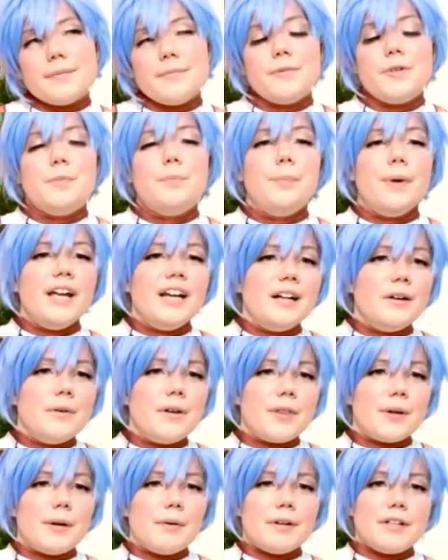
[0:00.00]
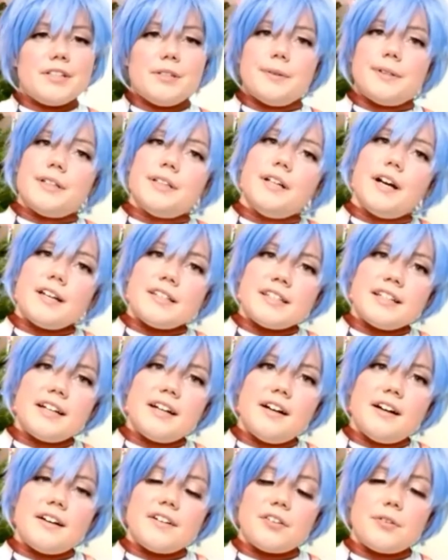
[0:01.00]
I'm debating whether I want to do a closet
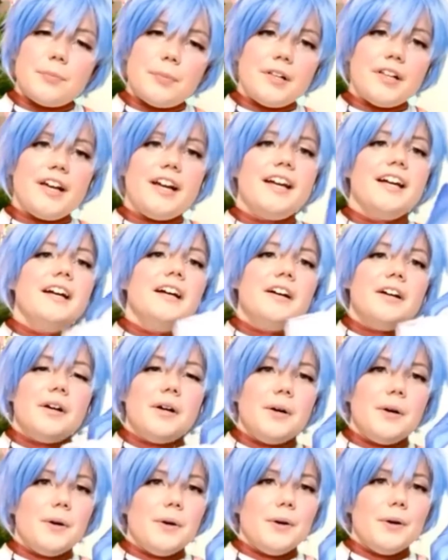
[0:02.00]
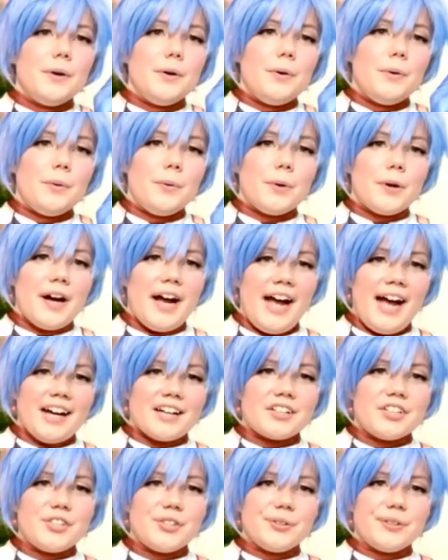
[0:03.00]
cosplay or
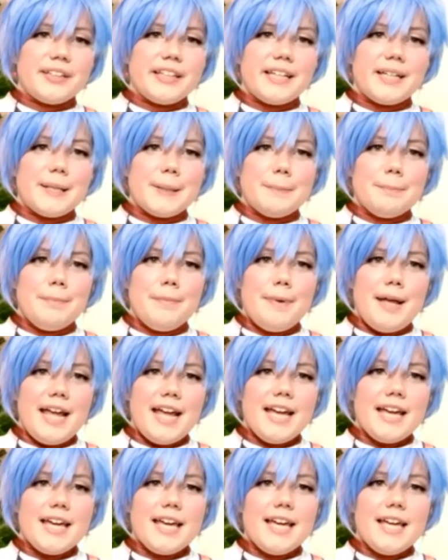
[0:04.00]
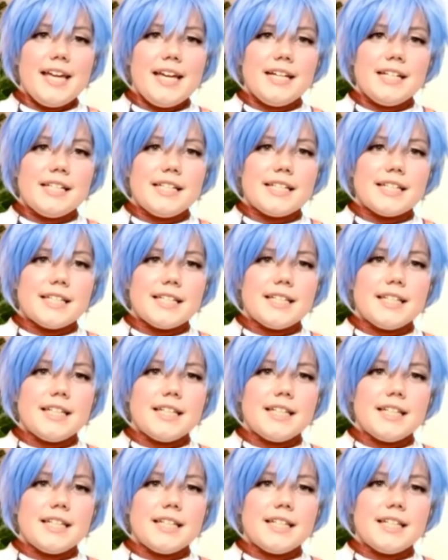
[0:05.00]
actually make it,